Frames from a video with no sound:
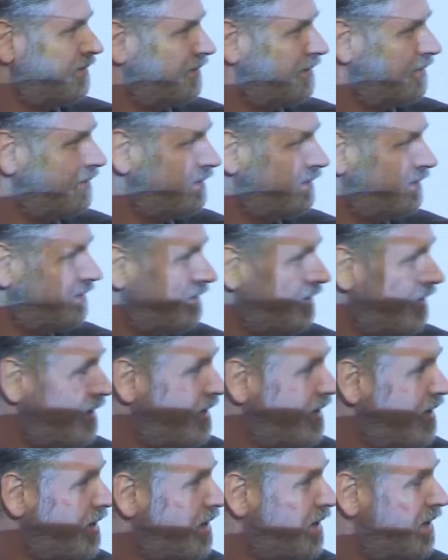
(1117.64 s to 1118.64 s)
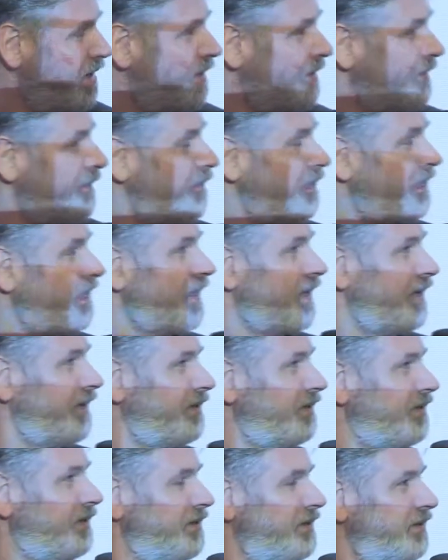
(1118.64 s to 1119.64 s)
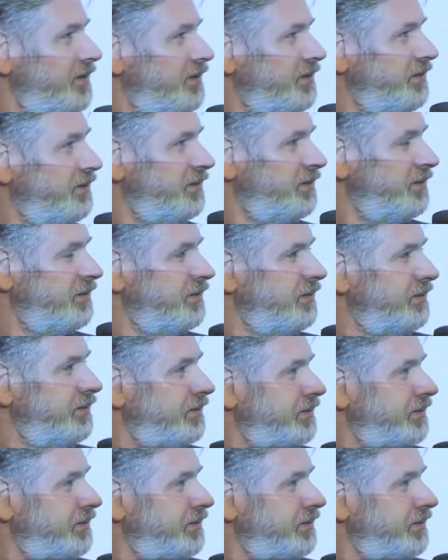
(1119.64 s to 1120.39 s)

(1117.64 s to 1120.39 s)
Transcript: Okay. And linked to what you were